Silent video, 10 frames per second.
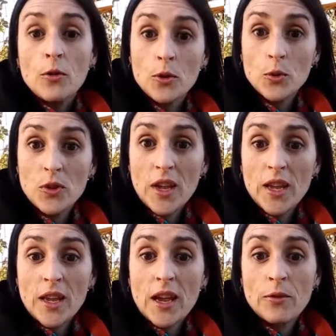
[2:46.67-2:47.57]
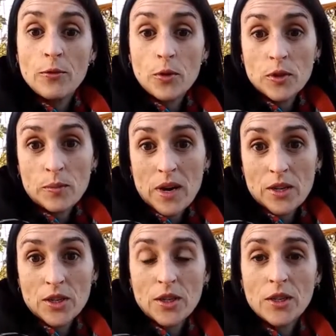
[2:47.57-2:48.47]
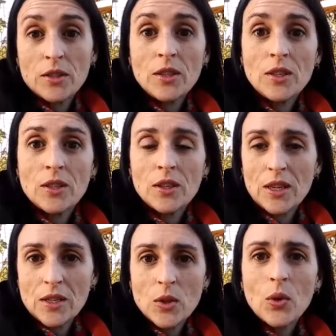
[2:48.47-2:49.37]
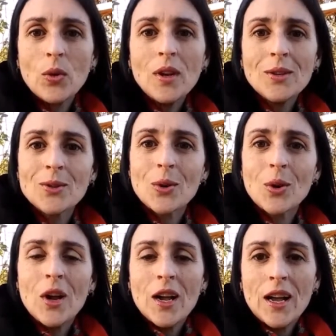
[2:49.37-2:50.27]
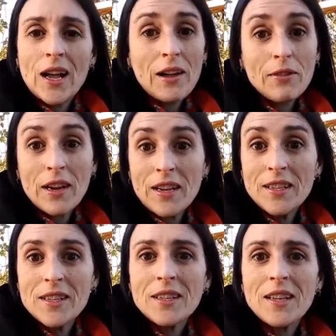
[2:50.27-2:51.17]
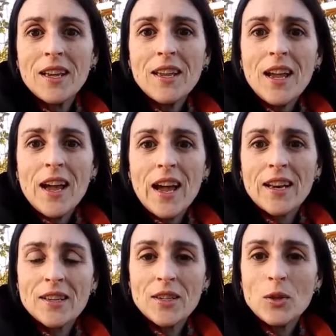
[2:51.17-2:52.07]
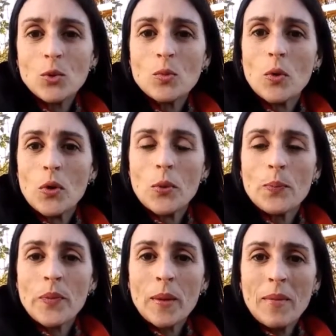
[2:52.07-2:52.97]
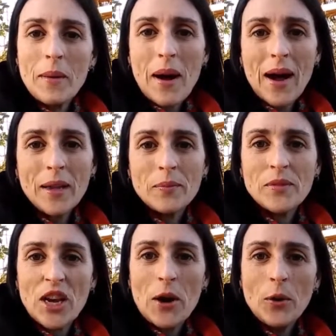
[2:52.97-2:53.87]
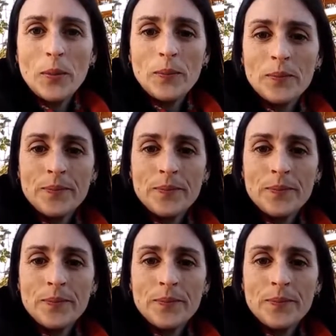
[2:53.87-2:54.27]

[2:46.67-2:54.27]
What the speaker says: For today and for the marsh teeth, that's all. So have a nice day and see you tomorrow. Bye bye. Ciao.